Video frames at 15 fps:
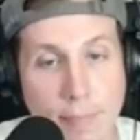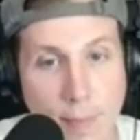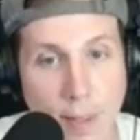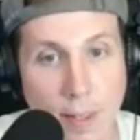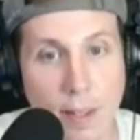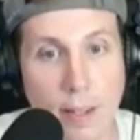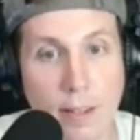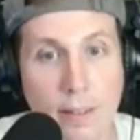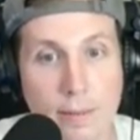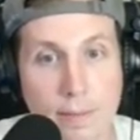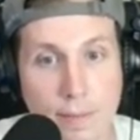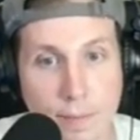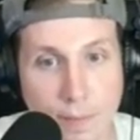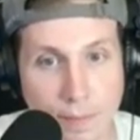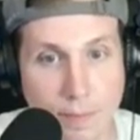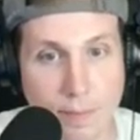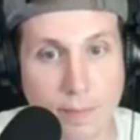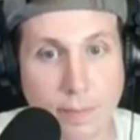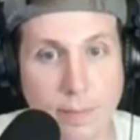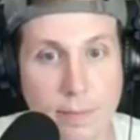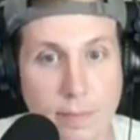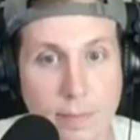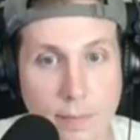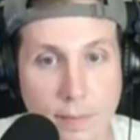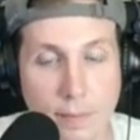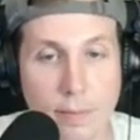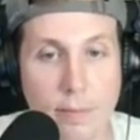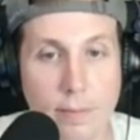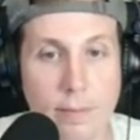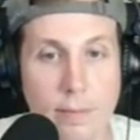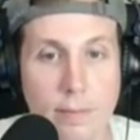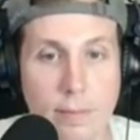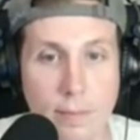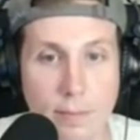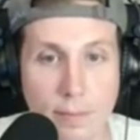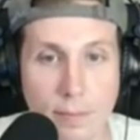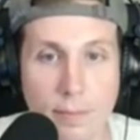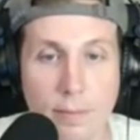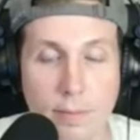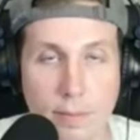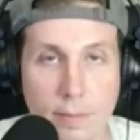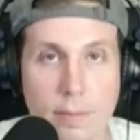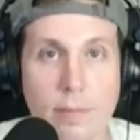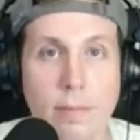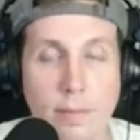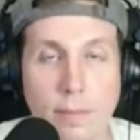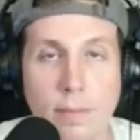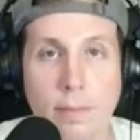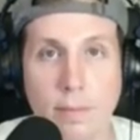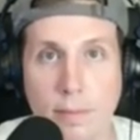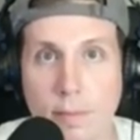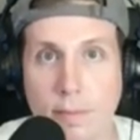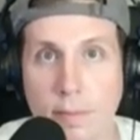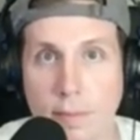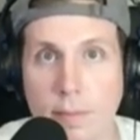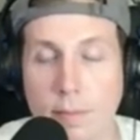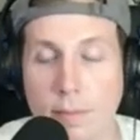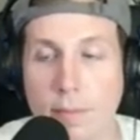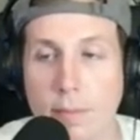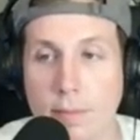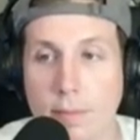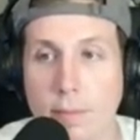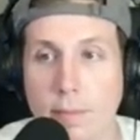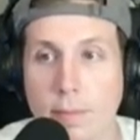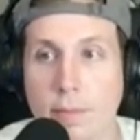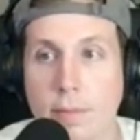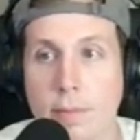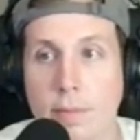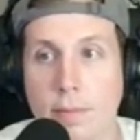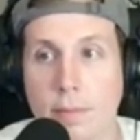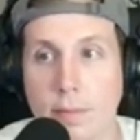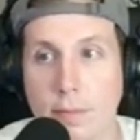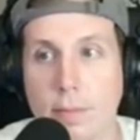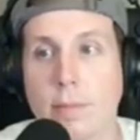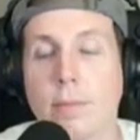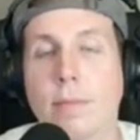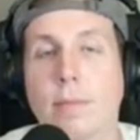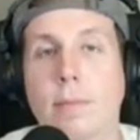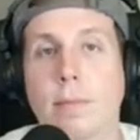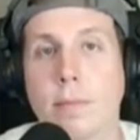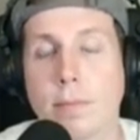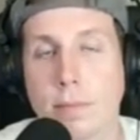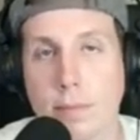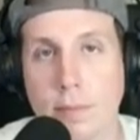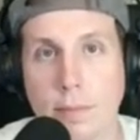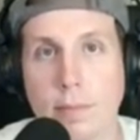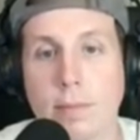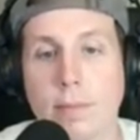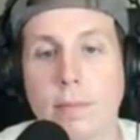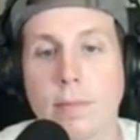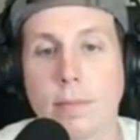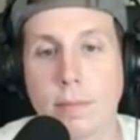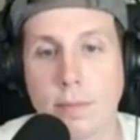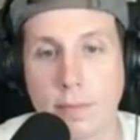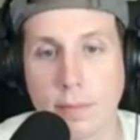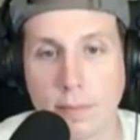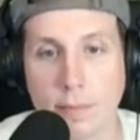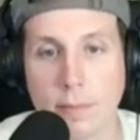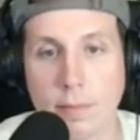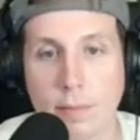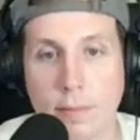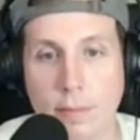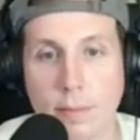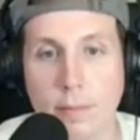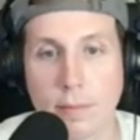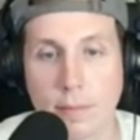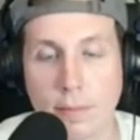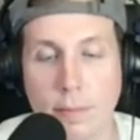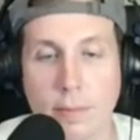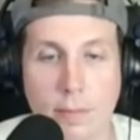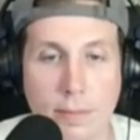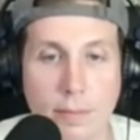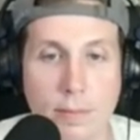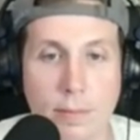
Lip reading: [no speech]